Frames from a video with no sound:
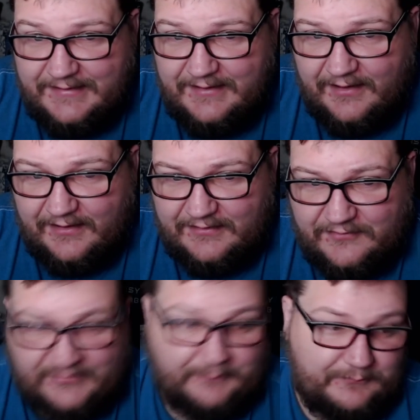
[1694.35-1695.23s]

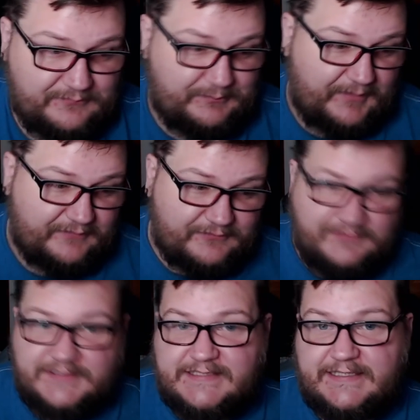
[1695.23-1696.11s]
Because uh, I'm
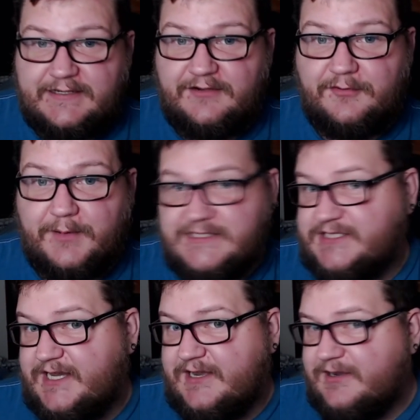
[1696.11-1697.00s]
basically just sitting here in my
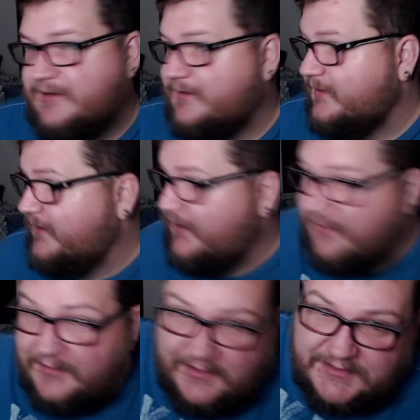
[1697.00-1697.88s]
chair
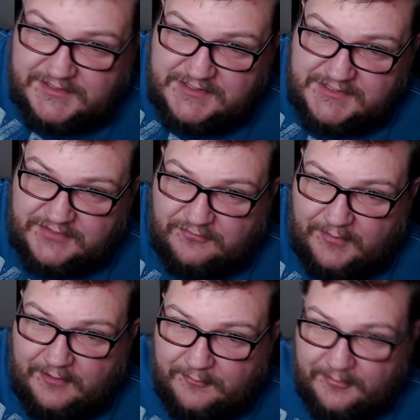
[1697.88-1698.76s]
and the kitchen's just
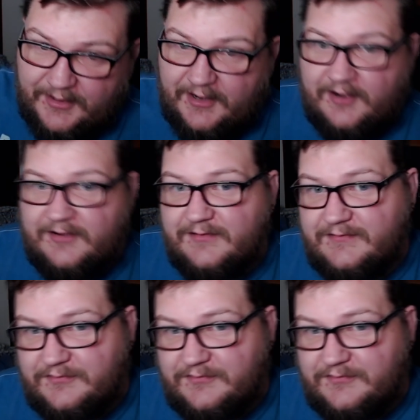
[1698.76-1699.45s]
right over there.